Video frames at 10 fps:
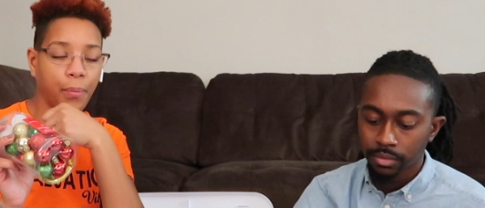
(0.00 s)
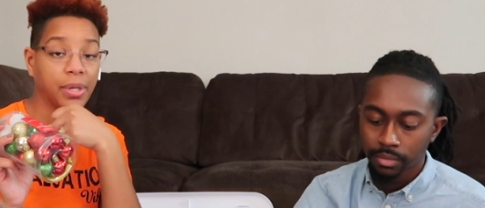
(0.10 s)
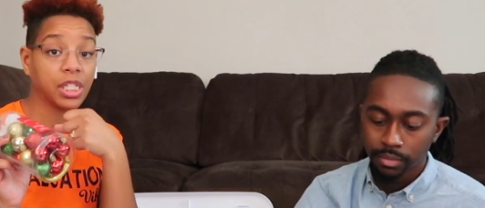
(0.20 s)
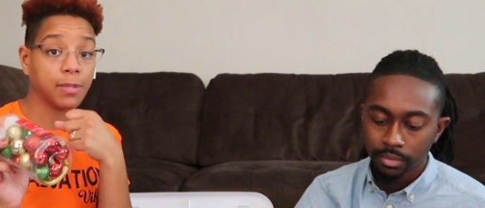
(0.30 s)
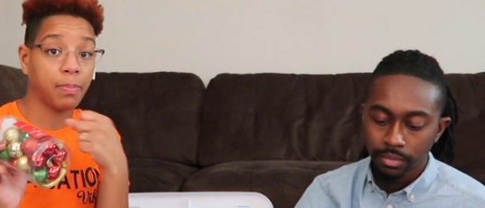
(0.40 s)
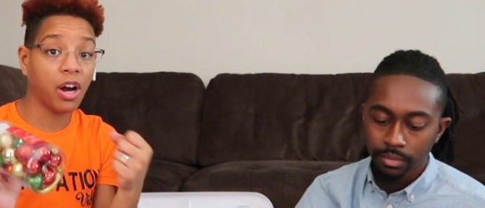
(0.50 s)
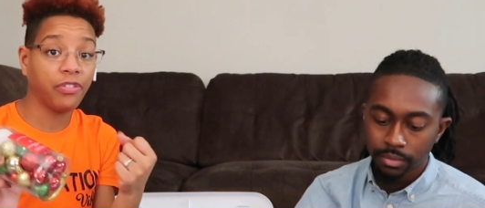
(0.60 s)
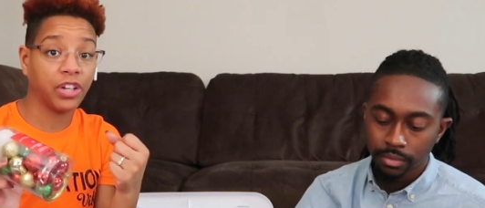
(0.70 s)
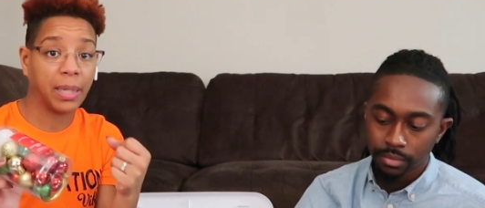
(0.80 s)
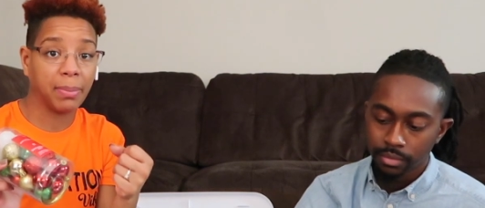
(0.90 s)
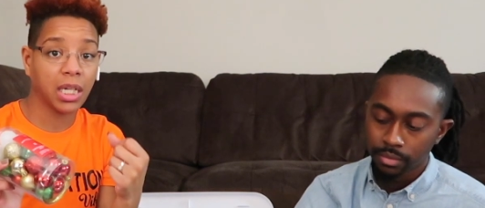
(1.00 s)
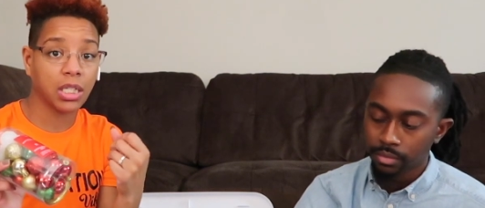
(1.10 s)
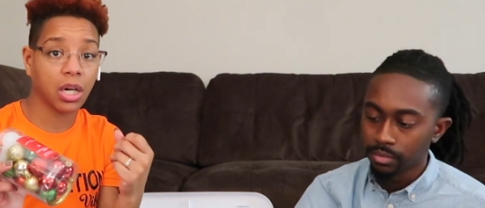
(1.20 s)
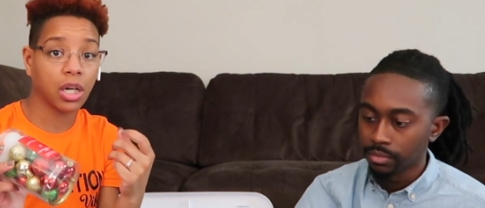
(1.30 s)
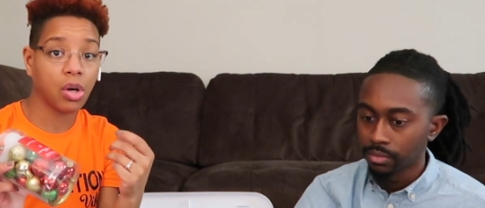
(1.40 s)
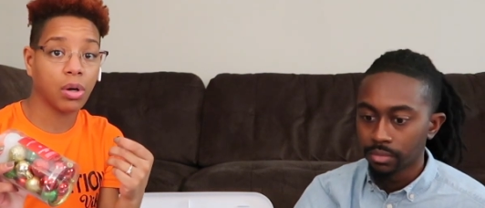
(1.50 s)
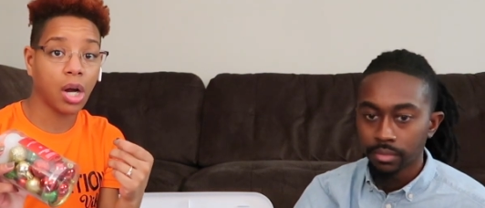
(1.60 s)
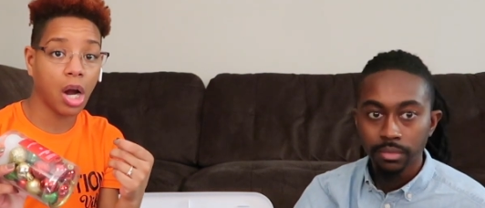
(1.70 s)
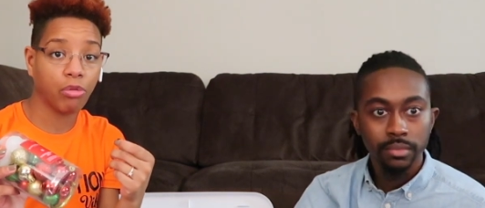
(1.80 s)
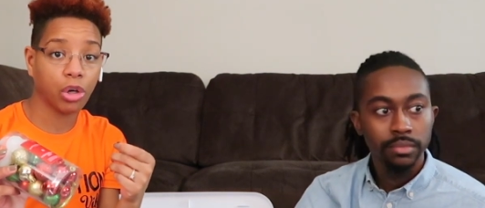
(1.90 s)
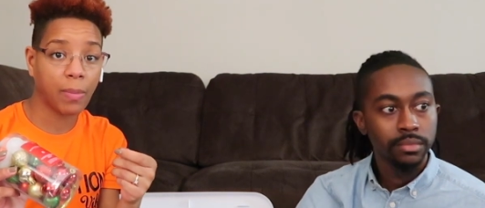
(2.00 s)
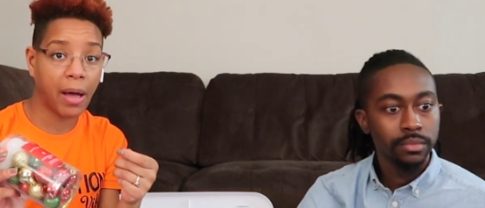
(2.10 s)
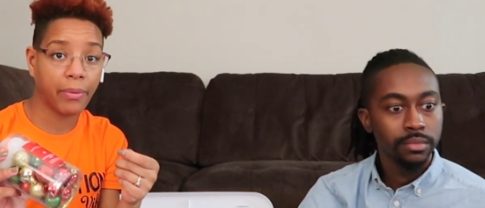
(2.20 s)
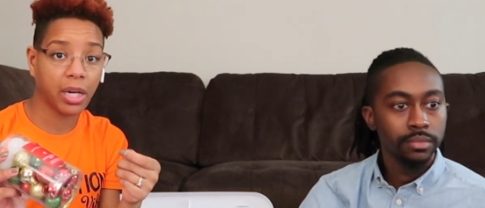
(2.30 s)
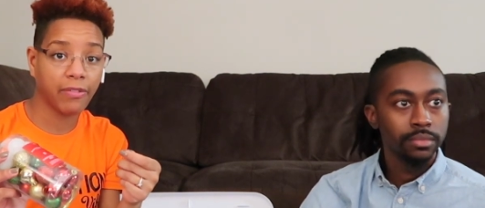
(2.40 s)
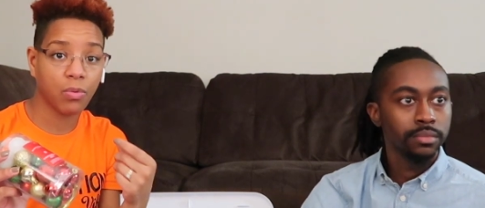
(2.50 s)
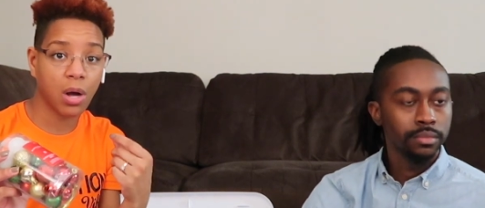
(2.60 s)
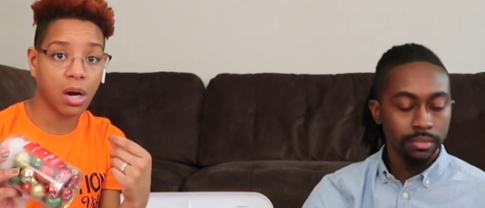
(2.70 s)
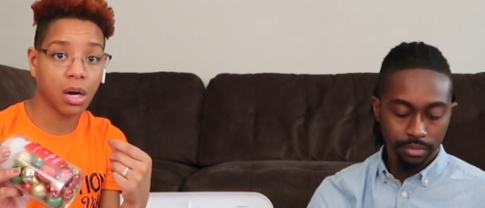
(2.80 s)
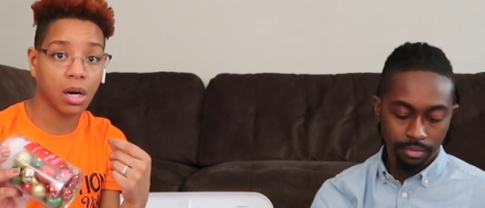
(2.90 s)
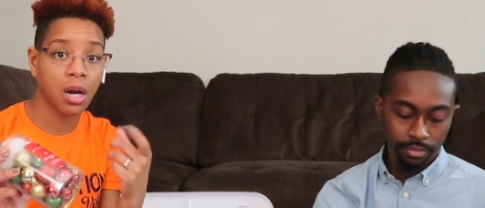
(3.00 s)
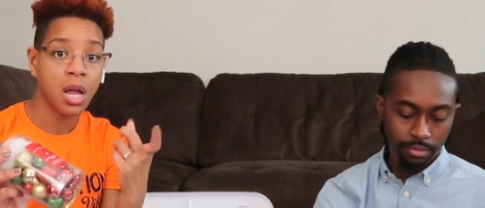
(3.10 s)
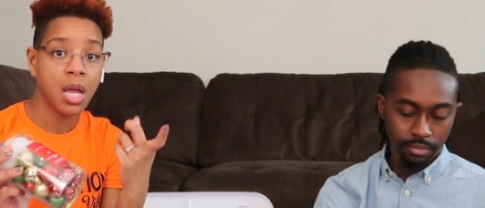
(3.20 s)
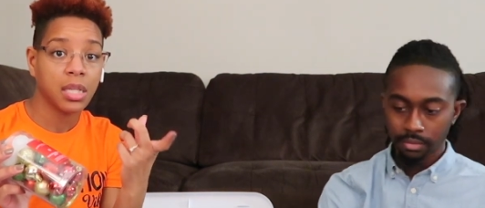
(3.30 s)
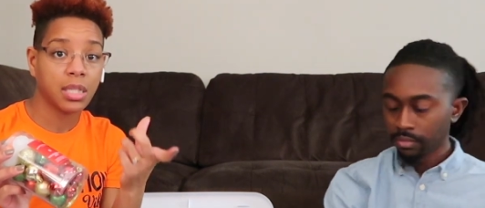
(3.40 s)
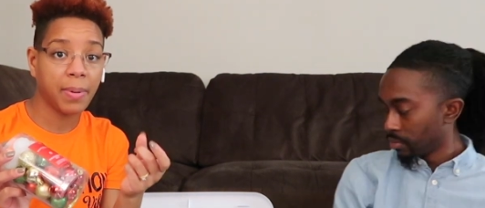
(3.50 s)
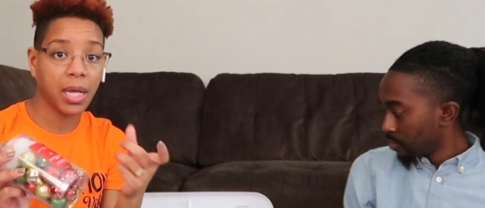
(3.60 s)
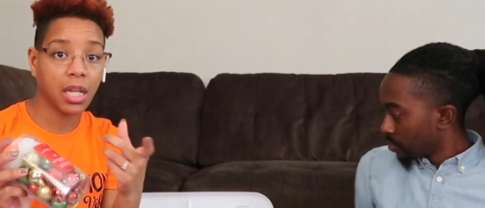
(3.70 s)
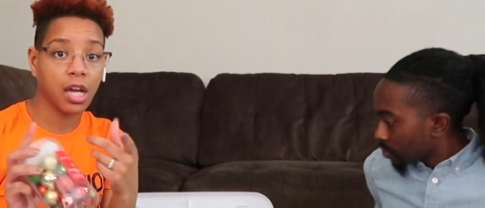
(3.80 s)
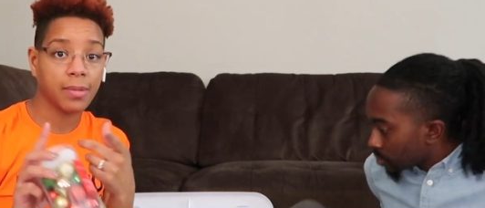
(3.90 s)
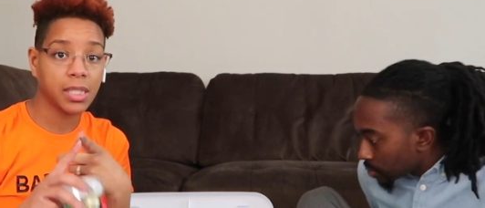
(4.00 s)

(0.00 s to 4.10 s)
Speaker 1: which is perfect because they're gonna go in her room i would never want her to pick it up